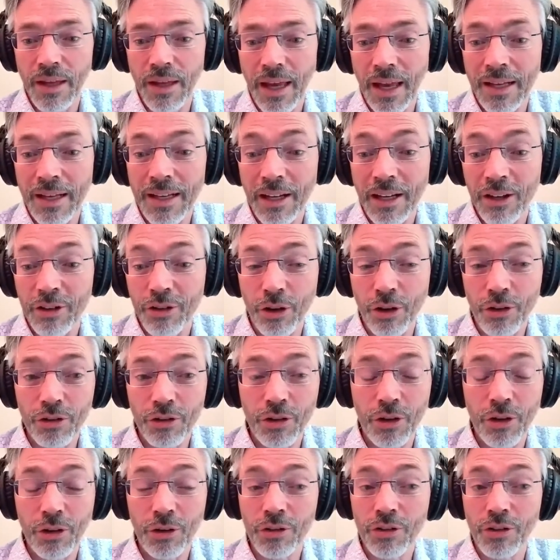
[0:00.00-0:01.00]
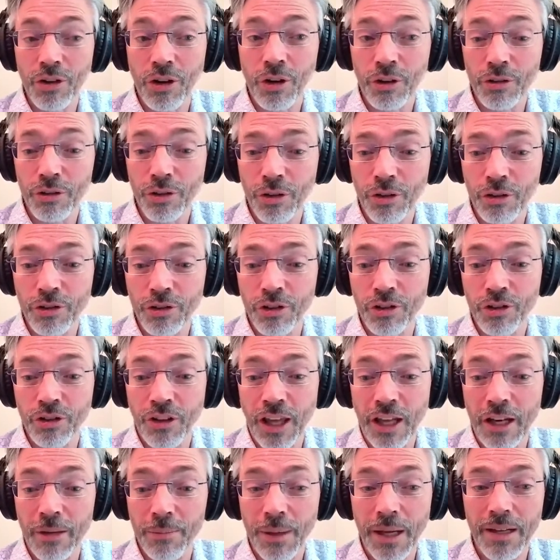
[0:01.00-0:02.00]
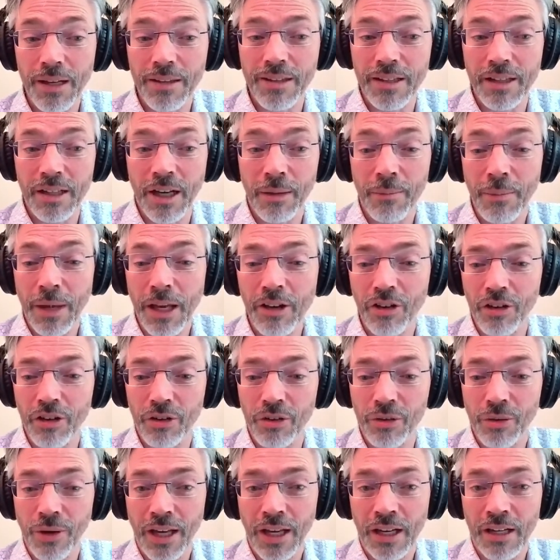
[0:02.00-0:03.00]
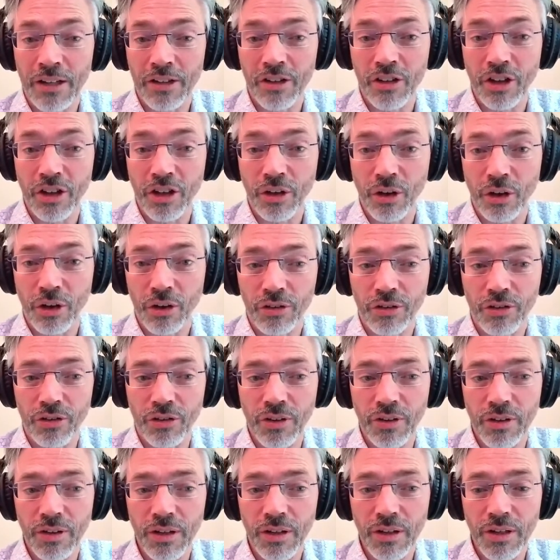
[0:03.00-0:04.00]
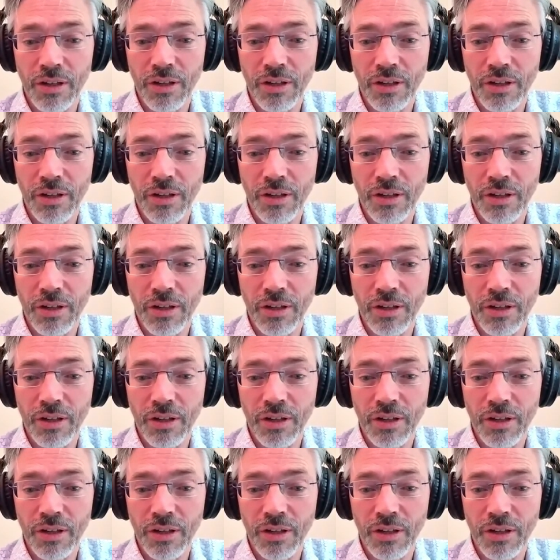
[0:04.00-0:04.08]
And there's also a sustainability dimension to energy cost.